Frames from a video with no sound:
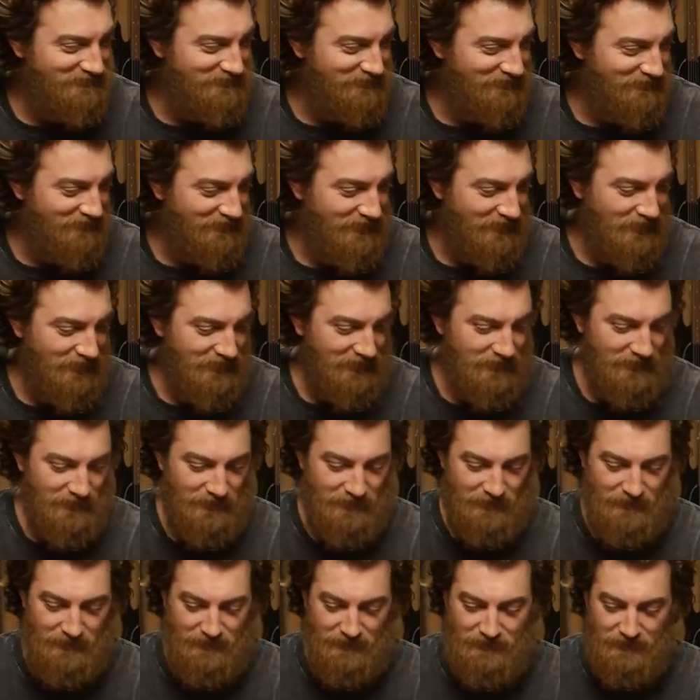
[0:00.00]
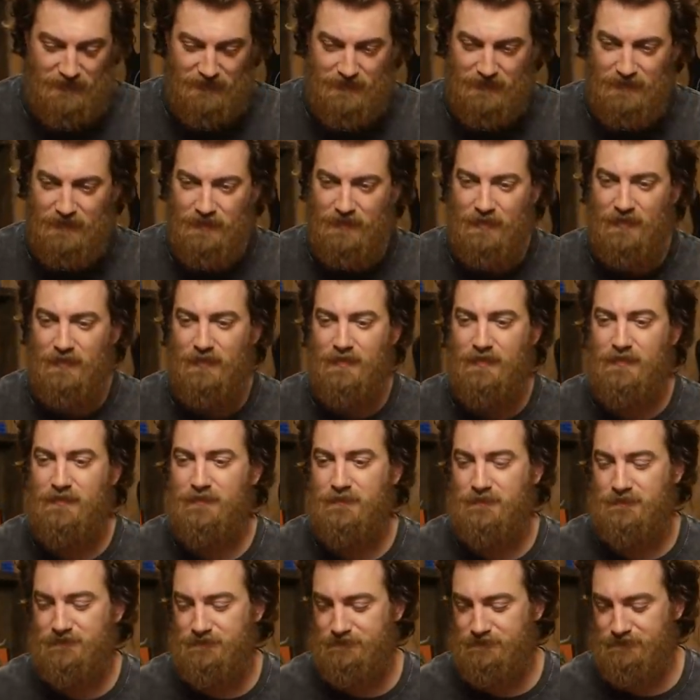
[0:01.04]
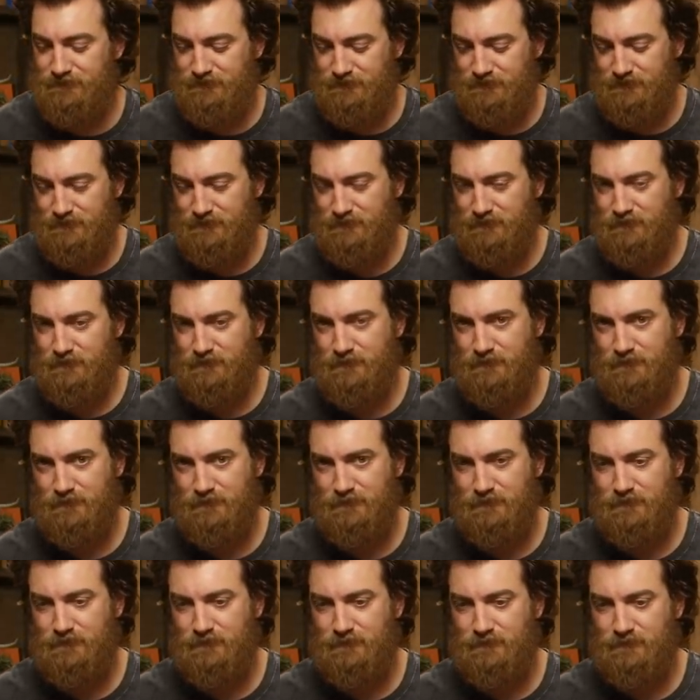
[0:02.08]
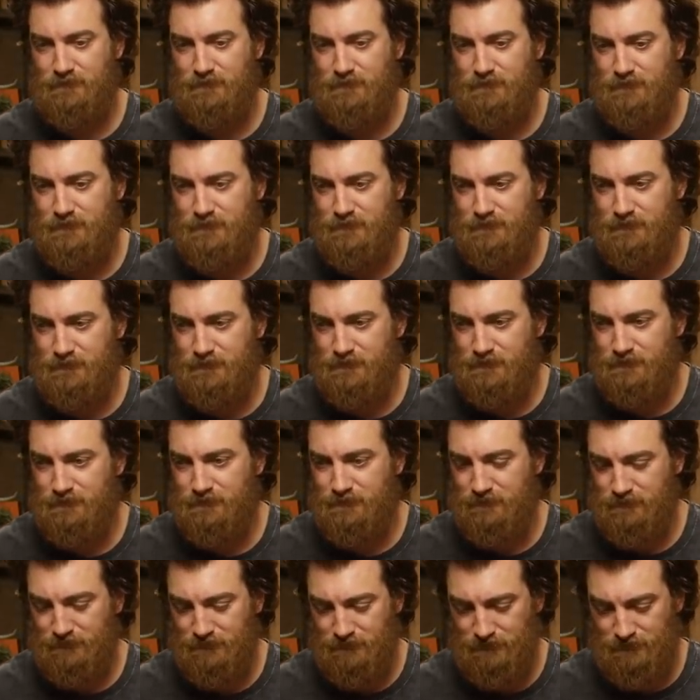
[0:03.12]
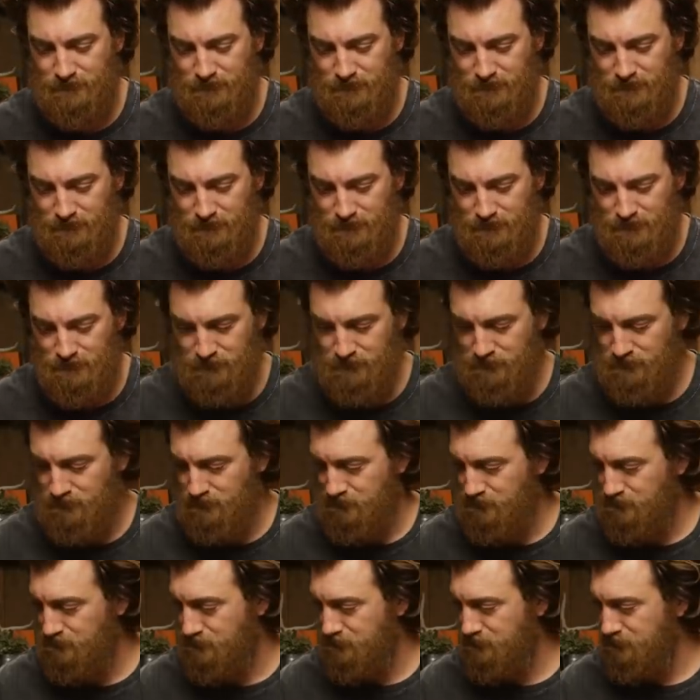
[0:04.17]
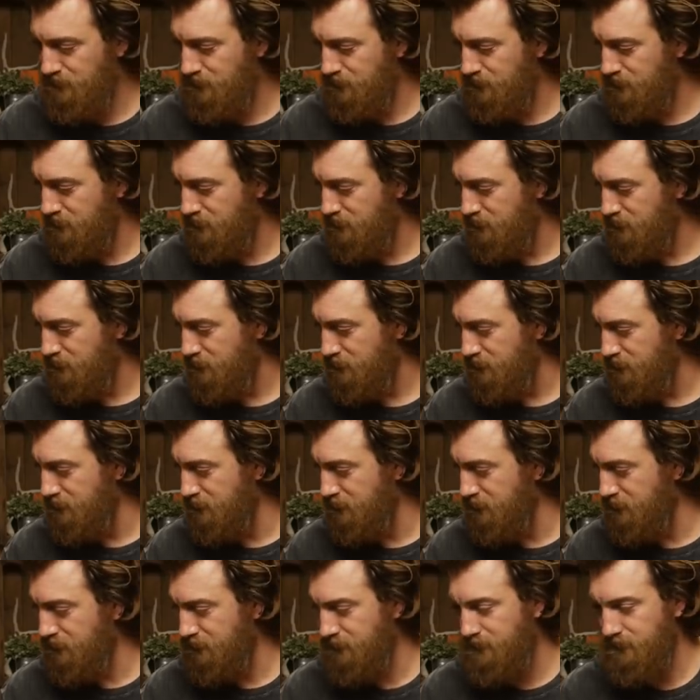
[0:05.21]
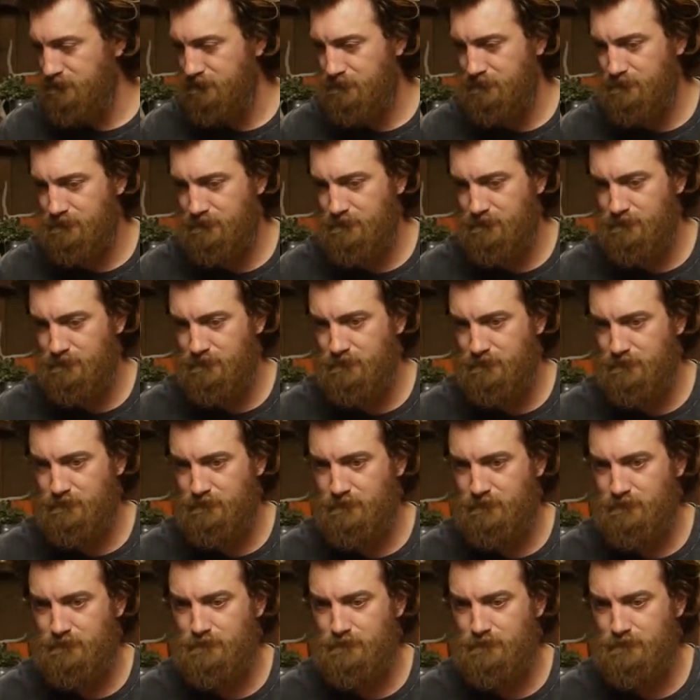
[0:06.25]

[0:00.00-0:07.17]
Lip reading: This person isn't speaking.